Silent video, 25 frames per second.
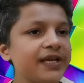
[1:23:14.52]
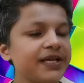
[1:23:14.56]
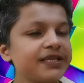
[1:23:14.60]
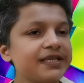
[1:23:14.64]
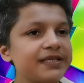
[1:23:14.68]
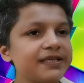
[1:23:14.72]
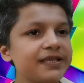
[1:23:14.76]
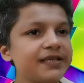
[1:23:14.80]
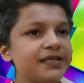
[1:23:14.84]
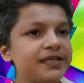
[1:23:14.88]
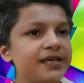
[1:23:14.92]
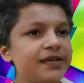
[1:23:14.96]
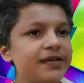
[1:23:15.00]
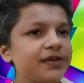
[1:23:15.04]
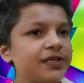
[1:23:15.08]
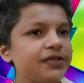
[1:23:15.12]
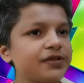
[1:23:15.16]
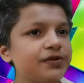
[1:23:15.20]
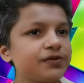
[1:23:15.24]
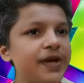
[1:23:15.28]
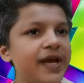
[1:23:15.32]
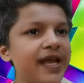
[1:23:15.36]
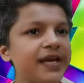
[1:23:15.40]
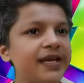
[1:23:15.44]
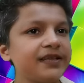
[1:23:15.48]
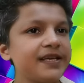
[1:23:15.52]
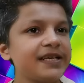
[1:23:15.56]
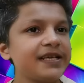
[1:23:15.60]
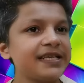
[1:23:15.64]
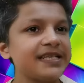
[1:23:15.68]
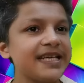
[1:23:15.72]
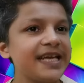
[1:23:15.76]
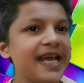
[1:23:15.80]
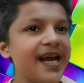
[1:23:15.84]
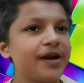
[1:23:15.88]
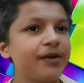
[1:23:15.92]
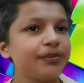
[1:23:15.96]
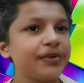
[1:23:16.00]
he doesn't even do anything
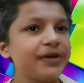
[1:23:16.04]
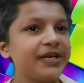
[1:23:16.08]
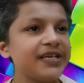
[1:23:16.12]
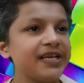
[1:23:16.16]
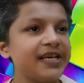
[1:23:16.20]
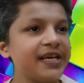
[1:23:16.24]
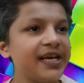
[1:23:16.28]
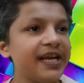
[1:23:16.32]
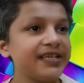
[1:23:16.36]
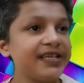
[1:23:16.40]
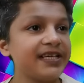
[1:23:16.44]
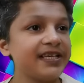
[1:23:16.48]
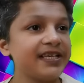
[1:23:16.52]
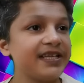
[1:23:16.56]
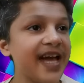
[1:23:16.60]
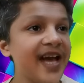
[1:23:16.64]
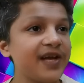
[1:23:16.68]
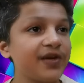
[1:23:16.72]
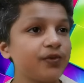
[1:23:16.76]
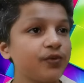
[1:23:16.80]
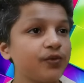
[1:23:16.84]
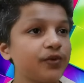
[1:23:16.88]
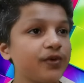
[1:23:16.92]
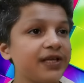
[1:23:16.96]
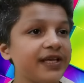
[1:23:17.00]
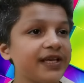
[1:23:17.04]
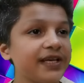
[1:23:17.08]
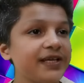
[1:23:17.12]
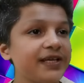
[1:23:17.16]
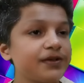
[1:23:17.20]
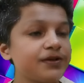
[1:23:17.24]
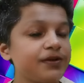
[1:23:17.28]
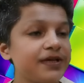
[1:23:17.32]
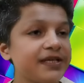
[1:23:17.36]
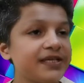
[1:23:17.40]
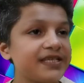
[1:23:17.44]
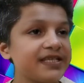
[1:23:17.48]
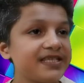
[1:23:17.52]
scorpion related that would lead
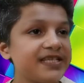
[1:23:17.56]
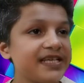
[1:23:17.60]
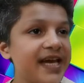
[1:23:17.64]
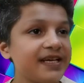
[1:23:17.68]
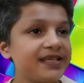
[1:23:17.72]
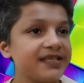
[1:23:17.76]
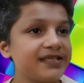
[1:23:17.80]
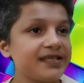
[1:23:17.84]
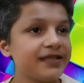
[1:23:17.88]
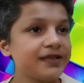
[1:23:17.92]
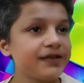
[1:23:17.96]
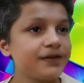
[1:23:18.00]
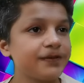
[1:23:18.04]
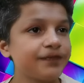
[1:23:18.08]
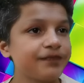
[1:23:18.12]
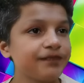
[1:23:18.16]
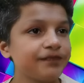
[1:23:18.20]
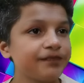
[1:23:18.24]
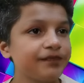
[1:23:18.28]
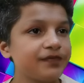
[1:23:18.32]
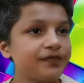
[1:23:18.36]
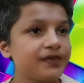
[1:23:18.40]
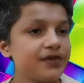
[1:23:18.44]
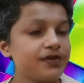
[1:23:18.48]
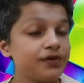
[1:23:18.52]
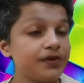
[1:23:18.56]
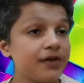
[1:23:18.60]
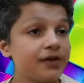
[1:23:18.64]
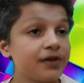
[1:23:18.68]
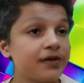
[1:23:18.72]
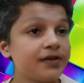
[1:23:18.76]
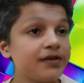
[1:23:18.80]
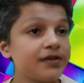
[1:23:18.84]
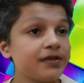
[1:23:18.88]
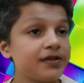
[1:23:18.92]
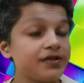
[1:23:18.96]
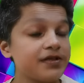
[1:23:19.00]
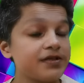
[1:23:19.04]
to his title. So there
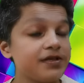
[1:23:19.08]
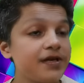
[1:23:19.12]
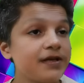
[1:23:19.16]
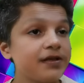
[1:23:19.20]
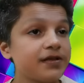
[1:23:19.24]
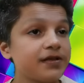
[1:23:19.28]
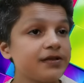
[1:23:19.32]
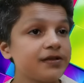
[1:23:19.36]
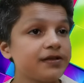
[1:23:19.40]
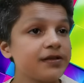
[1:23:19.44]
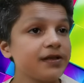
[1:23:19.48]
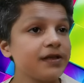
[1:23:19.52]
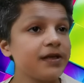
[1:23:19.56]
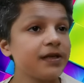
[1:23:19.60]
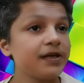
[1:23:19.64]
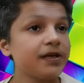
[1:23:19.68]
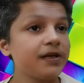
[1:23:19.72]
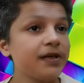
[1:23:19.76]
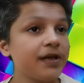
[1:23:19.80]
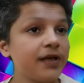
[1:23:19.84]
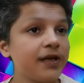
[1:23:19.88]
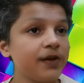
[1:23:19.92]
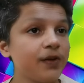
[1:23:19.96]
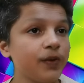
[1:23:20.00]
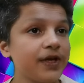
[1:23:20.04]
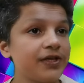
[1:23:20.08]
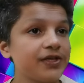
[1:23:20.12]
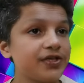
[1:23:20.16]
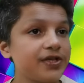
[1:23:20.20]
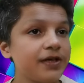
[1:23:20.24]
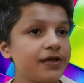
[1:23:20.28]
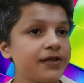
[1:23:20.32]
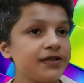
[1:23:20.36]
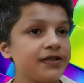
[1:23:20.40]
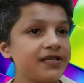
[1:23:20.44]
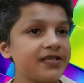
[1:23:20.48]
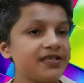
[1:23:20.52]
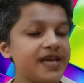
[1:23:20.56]
was a scene in which
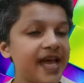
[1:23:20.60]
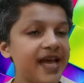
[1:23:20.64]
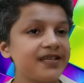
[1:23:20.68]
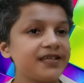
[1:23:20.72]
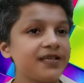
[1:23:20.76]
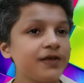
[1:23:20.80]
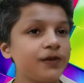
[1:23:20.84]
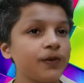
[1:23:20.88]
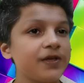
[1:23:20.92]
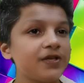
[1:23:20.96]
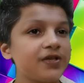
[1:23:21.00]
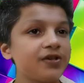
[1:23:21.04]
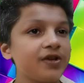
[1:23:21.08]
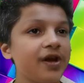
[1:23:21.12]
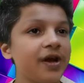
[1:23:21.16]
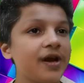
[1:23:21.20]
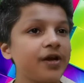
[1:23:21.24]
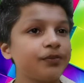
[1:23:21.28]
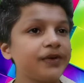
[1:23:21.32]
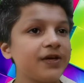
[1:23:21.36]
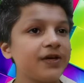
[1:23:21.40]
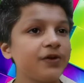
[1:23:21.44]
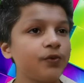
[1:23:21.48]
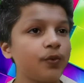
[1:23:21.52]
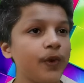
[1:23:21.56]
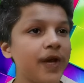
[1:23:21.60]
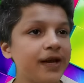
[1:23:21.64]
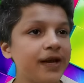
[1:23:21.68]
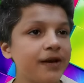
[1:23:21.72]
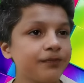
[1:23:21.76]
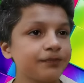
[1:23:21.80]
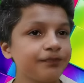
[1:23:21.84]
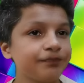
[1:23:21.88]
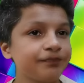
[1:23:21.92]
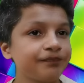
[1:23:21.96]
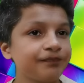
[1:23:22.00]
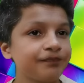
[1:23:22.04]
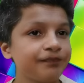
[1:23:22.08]
he is injected with scorpion
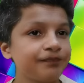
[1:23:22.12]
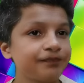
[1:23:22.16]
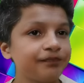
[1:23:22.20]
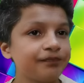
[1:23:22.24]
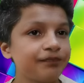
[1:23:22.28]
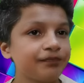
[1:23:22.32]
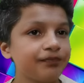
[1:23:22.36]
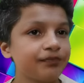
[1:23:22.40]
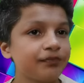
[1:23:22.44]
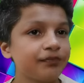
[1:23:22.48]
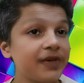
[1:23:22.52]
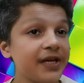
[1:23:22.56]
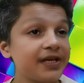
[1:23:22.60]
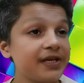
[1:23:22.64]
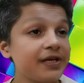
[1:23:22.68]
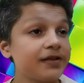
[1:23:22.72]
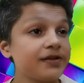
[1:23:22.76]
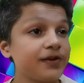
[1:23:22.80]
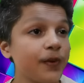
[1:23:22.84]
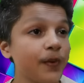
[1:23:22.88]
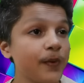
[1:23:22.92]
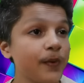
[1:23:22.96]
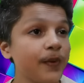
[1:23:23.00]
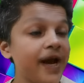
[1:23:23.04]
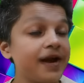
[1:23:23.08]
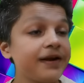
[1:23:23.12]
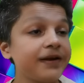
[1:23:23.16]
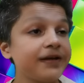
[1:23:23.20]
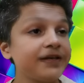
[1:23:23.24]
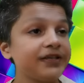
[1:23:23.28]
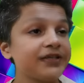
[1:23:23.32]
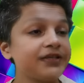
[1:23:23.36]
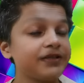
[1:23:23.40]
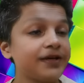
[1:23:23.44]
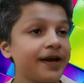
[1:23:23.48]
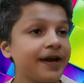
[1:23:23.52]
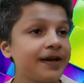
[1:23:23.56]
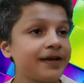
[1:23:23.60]
venom, but it's a very
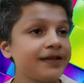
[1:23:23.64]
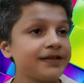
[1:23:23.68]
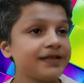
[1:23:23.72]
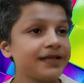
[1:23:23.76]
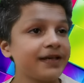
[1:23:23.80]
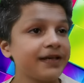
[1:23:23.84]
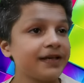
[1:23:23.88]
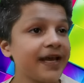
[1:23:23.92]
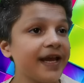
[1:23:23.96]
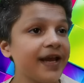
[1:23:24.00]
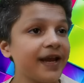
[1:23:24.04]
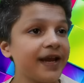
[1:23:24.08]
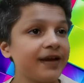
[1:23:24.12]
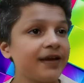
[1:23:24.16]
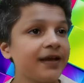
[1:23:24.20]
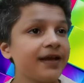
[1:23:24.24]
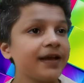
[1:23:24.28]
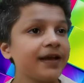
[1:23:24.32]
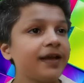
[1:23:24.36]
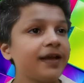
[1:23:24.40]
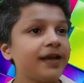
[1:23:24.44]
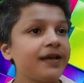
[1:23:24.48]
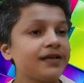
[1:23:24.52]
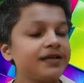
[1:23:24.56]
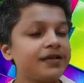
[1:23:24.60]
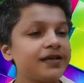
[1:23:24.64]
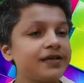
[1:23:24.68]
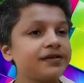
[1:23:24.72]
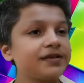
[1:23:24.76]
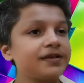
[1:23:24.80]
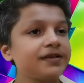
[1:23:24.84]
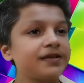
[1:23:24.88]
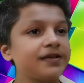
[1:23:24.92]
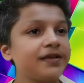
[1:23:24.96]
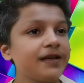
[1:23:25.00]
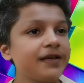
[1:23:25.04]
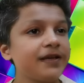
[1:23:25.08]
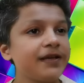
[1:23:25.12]
short scene, eh?
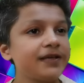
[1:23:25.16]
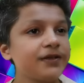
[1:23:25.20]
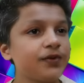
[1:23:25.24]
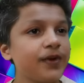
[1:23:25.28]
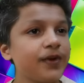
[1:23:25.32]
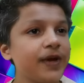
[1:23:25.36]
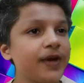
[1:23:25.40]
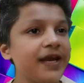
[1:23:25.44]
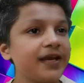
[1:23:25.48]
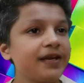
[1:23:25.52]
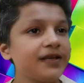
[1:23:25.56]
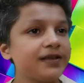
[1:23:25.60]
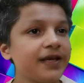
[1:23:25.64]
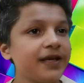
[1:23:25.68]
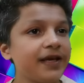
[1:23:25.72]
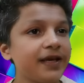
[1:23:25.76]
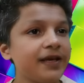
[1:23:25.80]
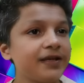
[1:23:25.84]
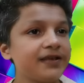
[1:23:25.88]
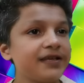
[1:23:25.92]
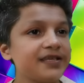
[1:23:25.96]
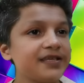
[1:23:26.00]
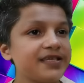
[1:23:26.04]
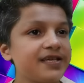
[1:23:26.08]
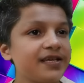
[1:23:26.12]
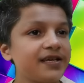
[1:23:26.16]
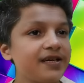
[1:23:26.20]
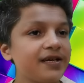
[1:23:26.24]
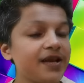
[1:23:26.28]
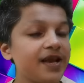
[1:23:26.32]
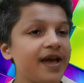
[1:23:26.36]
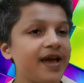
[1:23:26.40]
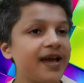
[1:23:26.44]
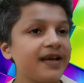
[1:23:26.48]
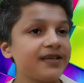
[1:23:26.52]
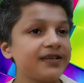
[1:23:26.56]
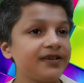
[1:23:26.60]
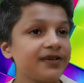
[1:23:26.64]
Doesn't really do anything in the third
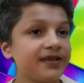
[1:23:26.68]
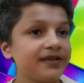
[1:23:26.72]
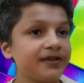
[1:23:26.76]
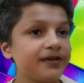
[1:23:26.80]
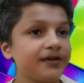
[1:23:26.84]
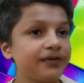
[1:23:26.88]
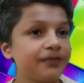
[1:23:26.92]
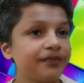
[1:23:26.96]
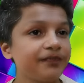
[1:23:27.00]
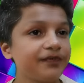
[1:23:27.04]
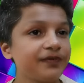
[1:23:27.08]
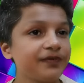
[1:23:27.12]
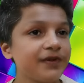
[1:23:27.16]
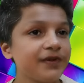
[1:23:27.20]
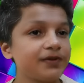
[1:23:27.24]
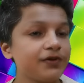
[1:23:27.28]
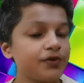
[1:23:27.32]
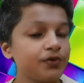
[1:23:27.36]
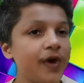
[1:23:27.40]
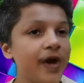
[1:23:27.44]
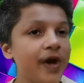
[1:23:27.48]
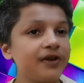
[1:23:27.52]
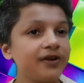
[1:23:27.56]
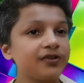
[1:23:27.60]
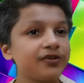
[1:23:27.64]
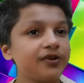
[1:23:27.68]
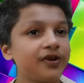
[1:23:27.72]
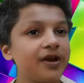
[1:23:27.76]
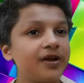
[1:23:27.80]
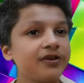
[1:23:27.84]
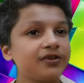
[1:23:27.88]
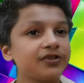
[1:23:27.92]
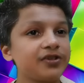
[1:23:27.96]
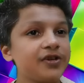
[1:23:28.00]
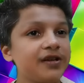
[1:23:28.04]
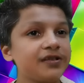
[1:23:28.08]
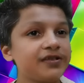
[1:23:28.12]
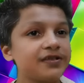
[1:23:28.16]
long run. So Dwayne The
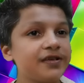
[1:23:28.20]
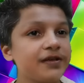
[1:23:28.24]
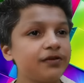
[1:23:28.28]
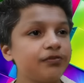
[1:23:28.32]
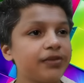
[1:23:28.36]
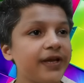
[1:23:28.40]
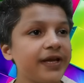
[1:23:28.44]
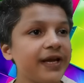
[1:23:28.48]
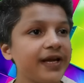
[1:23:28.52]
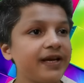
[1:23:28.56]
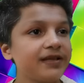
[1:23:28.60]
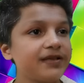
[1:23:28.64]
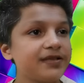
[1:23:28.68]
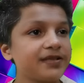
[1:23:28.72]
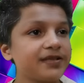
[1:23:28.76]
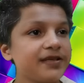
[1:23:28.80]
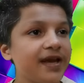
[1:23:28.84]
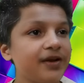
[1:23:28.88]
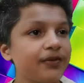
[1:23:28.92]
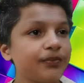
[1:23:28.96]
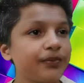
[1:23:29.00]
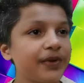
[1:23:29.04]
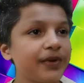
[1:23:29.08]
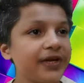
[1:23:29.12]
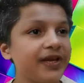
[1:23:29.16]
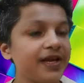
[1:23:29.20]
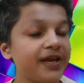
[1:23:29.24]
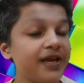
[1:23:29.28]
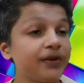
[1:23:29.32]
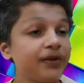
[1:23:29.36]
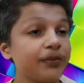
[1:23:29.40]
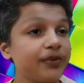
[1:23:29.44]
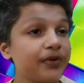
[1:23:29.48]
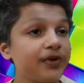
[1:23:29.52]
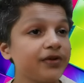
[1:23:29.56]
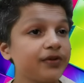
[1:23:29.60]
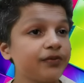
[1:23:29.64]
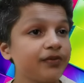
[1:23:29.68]
Rock Johnson played the Scorpion King
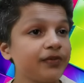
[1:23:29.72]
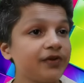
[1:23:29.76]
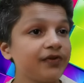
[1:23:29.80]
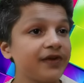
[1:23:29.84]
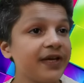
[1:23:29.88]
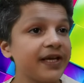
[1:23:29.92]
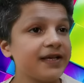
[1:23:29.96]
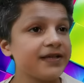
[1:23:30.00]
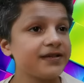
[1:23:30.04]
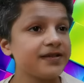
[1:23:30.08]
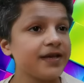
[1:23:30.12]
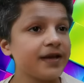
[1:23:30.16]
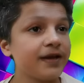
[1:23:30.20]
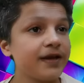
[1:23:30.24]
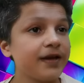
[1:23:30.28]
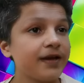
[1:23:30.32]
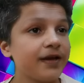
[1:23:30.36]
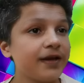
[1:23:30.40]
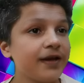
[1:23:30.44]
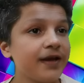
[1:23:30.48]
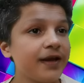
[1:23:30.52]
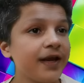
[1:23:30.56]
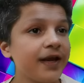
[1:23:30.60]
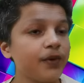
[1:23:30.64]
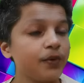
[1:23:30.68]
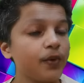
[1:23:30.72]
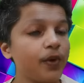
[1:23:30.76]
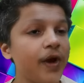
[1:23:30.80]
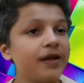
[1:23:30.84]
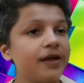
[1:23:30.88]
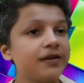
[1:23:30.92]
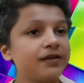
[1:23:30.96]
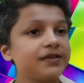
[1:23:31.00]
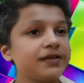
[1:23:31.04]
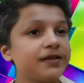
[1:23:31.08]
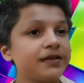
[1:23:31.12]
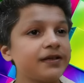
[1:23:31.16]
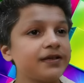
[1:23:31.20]
in both movies, and
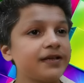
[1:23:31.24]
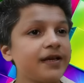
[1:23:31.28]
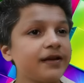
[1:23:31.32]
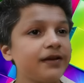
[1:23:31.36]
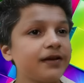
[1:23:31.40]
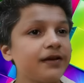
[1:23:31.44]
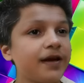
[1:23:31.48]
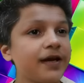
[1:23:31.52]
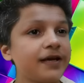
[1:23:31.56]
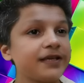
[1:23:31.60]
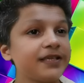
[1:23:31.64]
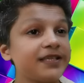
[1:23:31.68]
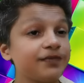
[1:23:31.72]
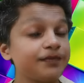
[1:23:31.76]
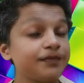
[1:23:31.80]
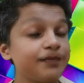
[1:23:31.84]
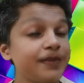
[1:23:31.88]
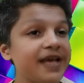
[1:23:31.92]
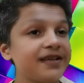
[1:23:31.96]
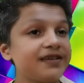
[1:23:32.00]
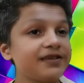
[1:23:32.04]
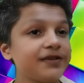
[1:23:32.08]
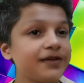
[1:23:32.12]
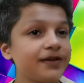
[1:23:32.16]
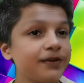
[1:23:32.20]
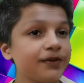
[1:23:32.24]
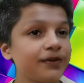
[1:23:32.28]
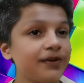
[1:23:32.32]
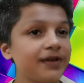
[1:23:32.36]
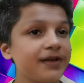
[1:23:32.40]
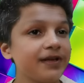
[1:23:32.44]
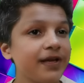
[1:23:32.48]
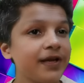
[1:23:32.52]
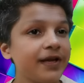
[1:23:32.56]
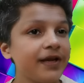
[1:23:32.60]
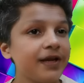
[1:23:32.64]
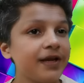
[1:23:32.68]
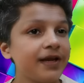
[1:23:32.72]
while certainly not his best role,
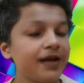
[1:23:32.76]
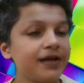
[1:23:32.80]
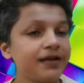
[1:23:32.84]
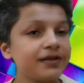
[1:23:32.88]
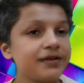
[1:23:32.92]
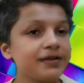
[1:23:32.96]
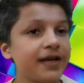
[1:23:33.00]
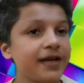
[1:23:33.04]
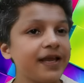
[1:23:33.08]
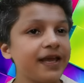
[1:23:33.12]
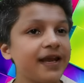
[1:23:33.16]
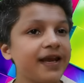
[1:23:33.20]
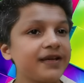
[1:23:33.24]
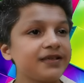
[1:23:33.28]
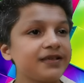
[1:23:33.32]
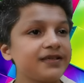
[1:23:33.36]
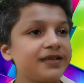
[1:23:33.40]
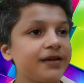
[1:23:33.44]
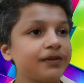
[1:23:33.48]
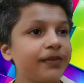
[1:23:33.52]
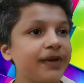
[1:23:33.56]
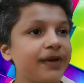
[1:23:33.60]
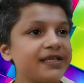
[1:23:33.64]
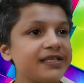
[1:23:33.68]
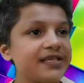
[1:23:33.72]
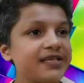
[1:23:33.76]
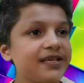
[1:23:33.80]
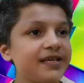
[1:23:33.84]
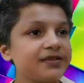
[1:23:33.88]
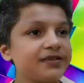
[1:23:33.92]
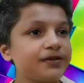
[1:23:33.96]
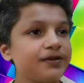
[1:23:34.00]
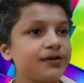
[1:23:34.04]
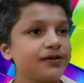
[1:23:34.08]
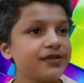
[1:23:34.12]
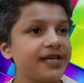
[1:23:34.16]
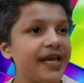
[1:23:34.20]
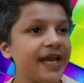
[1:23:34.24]
it's the character I mainly
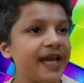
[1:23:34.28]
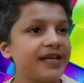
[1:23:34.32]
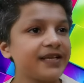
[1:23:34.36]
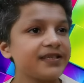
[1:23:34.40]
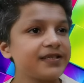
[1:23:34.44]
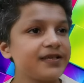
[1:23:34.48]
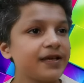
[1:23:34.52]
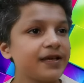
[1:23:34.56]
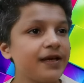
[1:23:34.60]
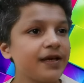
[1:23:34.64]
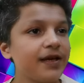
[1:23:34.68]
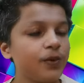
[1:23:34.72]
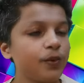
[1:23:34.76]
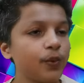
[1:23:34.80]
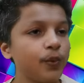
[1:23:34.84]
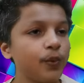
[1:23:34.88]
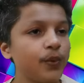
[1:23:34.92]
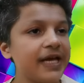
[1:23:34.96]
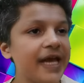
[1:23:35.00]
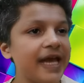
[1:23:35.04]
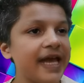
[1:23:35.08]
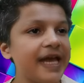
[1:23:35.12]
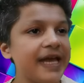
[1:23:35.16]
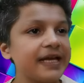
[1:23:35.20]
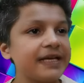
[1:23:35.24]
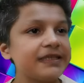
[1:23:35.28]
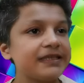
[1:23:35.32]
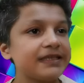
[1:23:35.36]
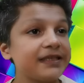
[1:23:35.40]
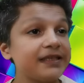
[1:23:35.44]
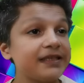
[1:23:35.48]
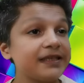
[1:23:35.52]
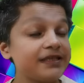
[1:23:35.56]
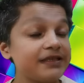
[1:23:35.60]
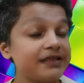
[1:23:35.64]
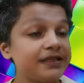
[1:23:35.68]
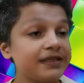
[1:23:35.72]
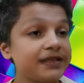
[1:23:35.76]
associate with the
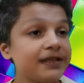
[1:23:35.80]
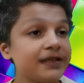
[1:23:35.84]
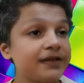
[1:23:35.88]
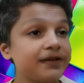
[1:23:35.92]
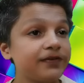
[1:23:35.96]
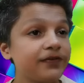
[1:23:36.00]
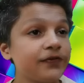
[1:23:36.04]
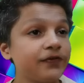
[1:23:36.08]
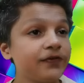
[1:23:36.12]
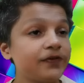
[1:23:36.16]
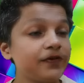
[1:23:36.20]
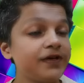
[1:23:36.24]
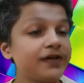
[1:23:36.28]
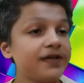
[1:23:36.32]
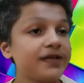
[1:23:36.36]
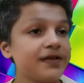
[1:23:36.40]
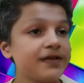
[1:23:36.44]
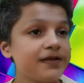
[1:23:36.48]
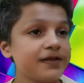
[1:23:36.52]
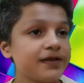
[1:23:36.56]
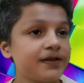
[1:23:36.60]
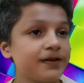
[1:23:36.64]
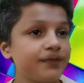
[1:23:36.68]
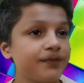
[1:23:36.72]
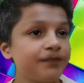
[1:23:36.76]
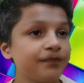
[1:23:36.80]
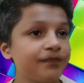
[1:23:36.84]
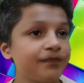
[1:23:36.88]
actors first.